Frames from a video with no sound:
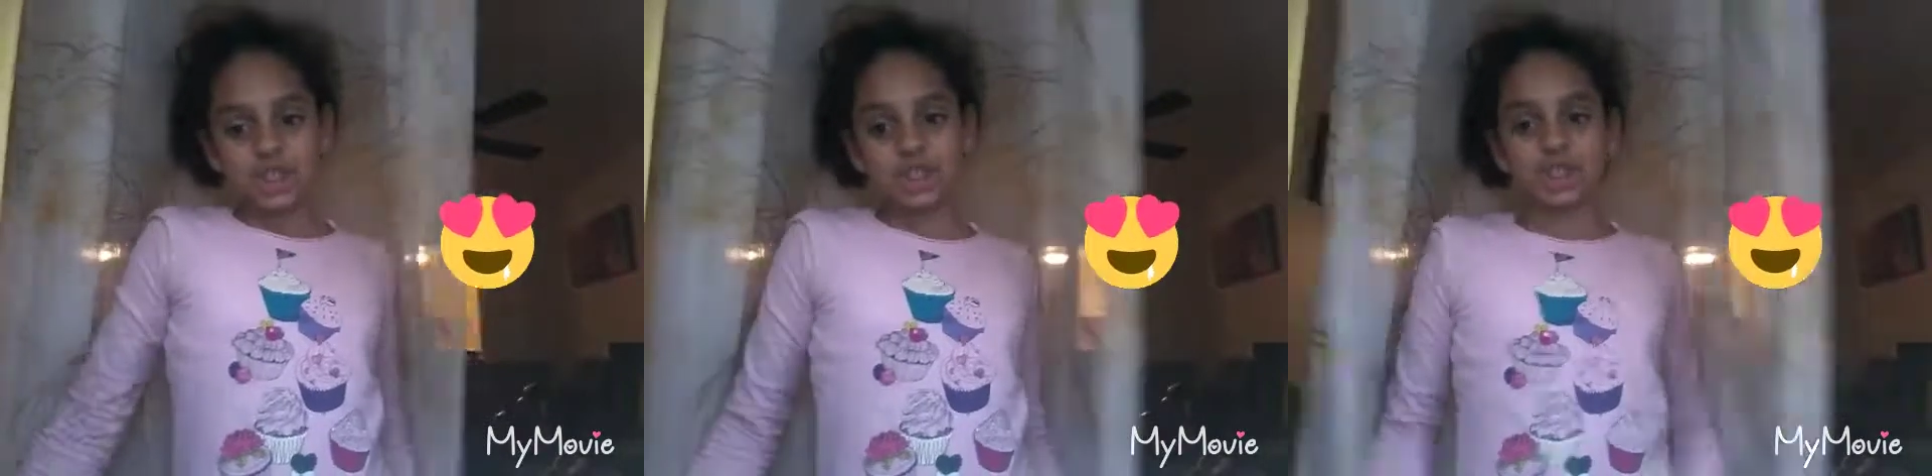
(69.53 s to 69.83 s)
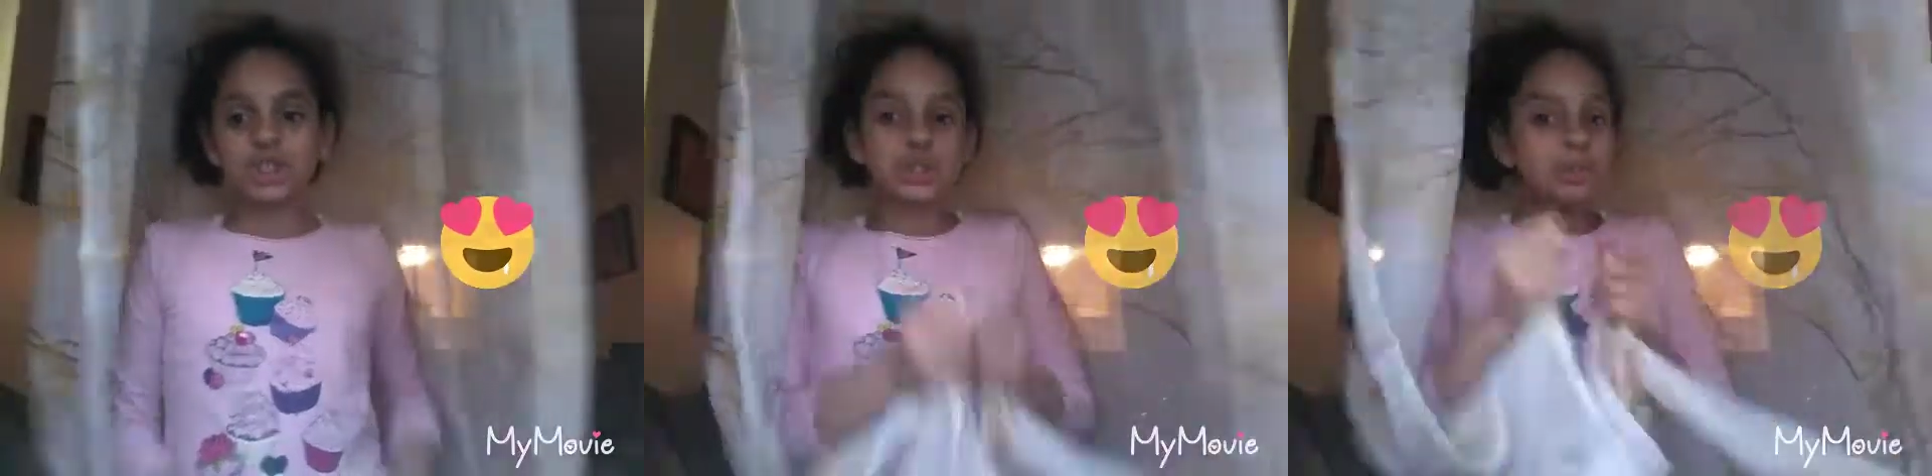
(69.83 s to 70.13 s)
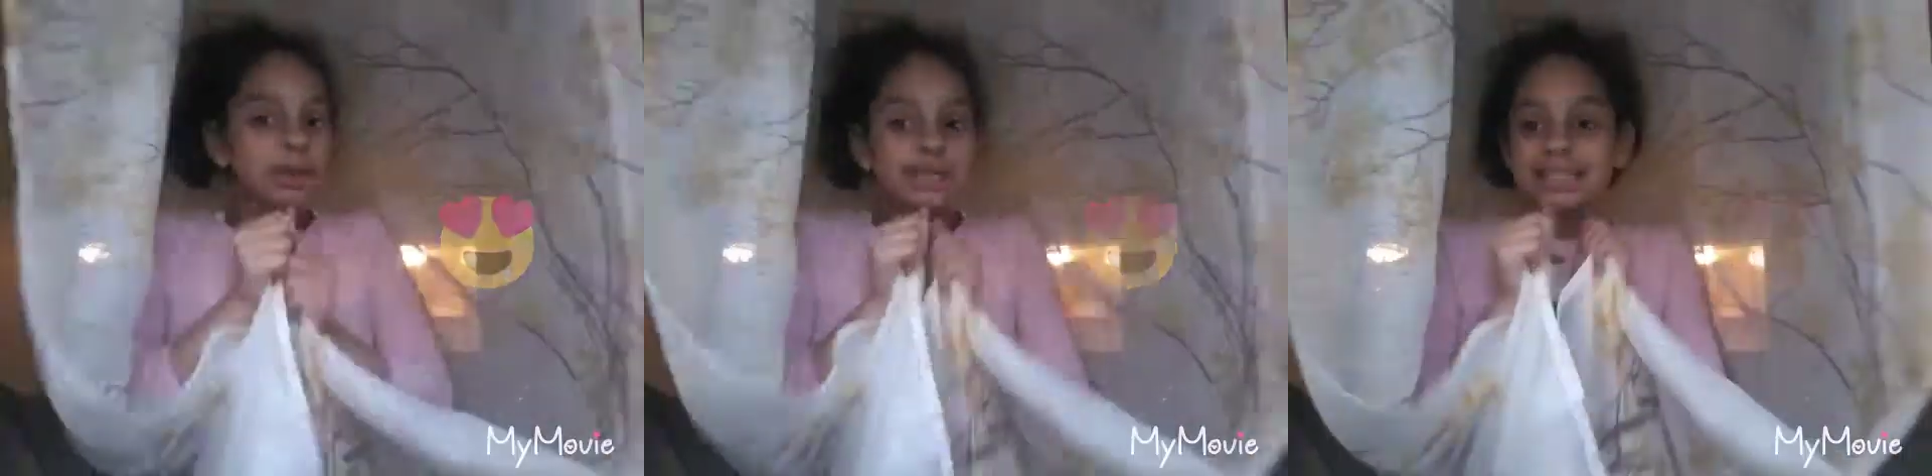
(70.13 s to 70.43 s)
just
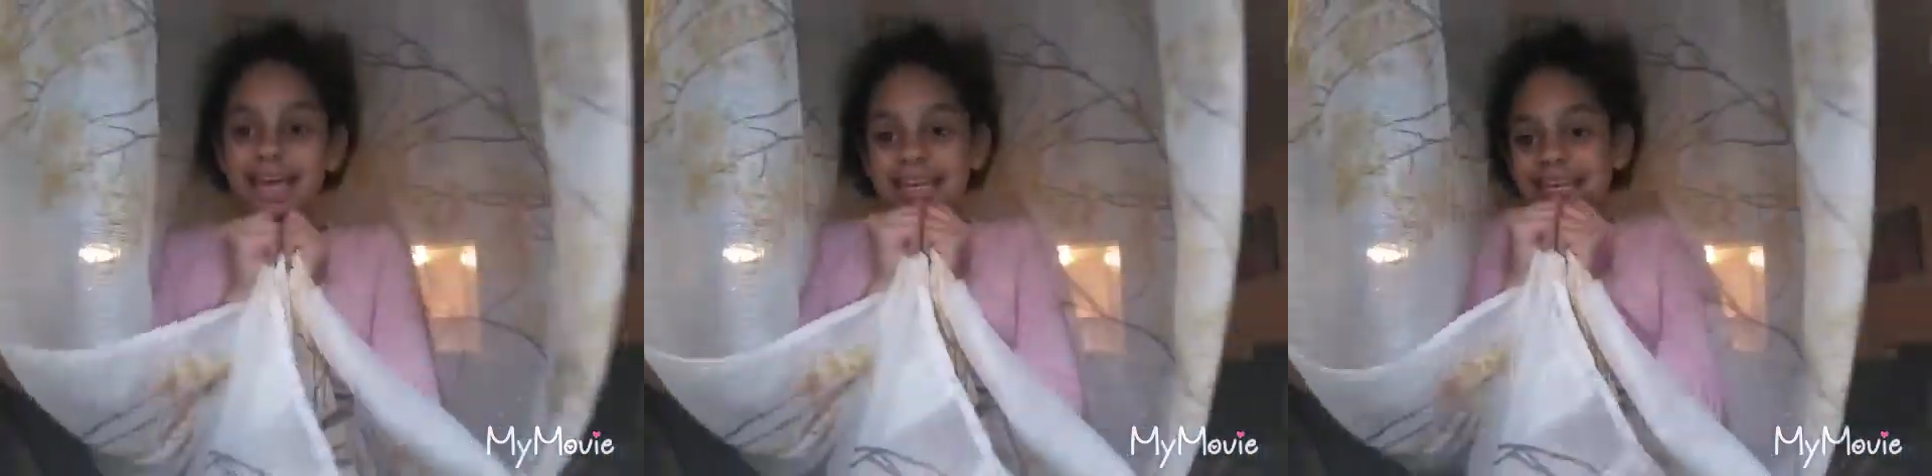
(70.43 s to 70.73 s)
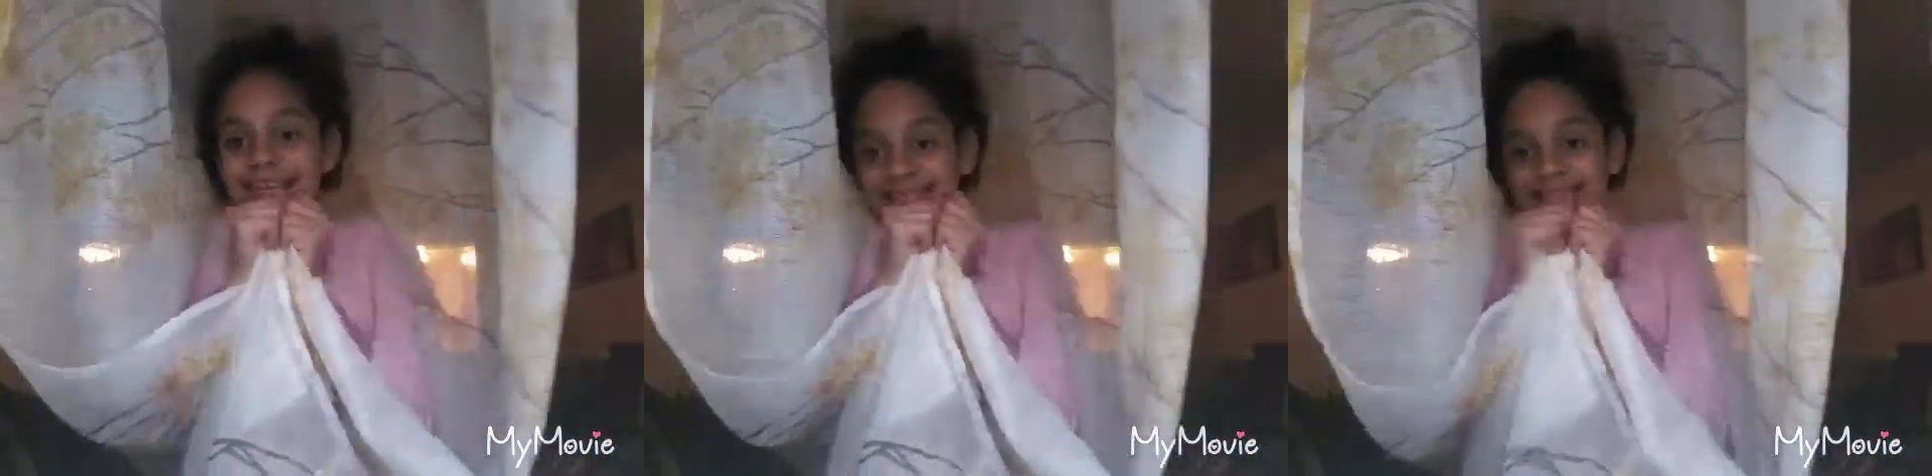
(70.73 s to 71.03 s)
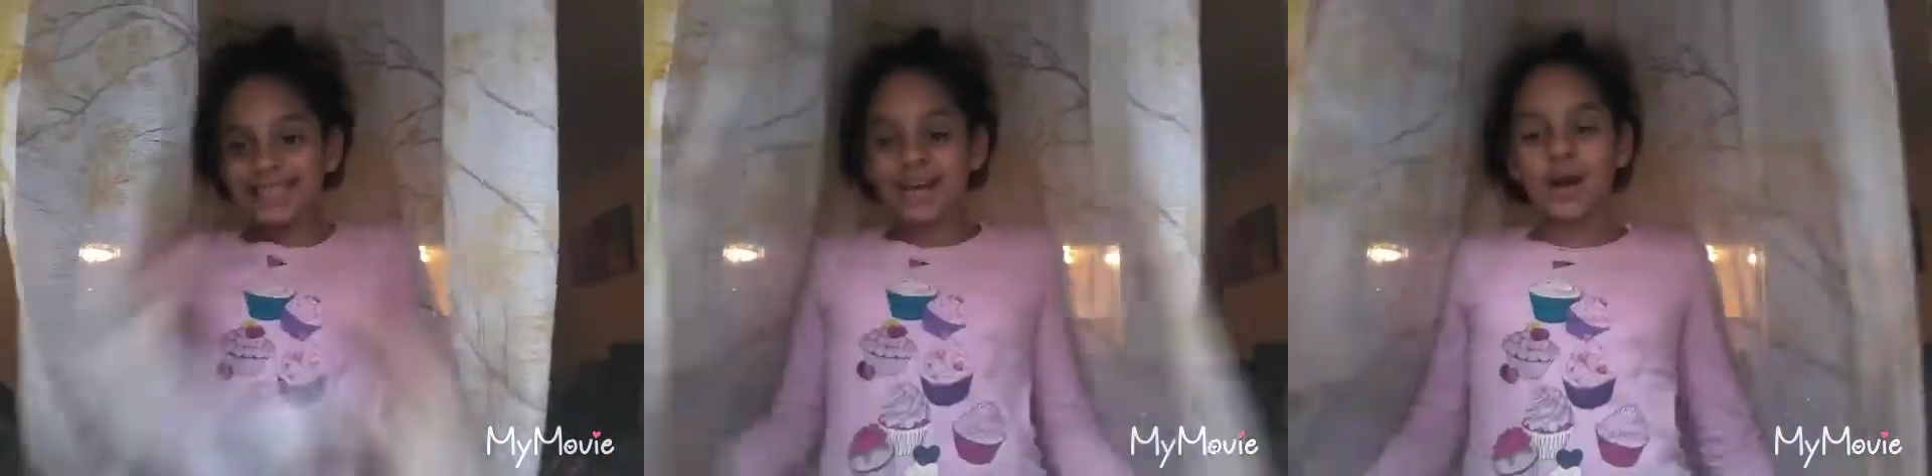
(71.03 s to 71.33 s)
super excited
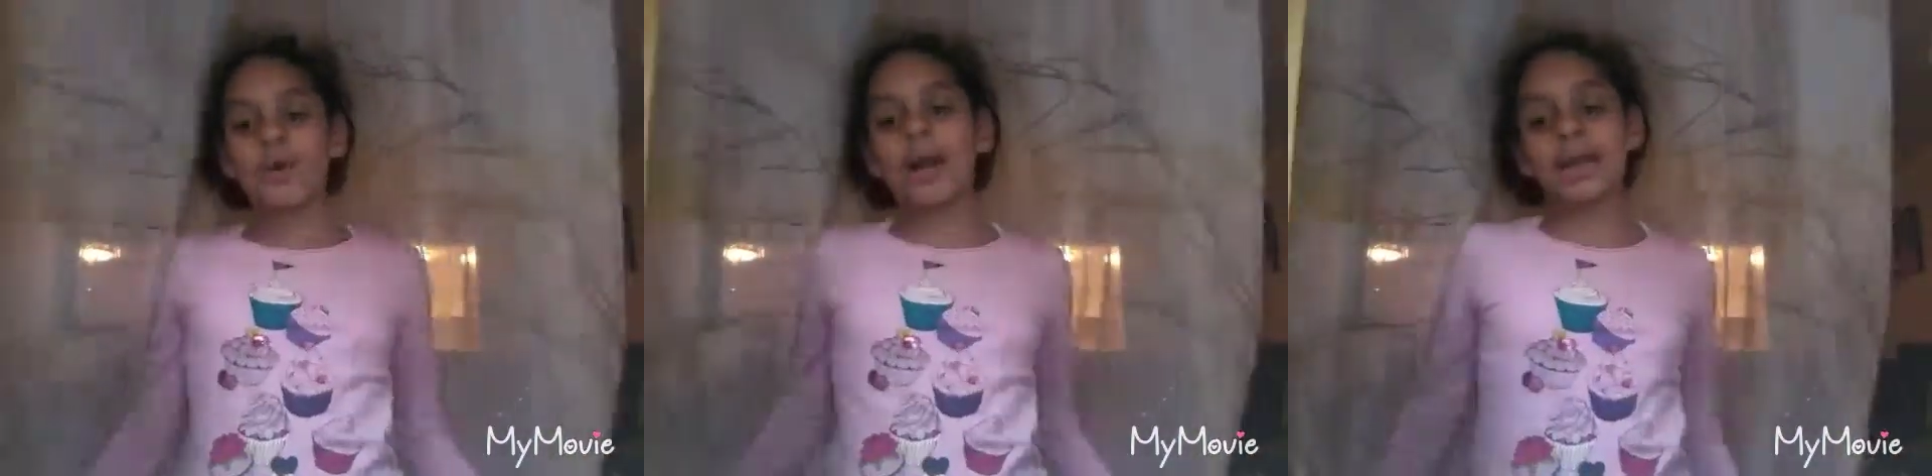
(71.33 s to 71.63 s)
to know.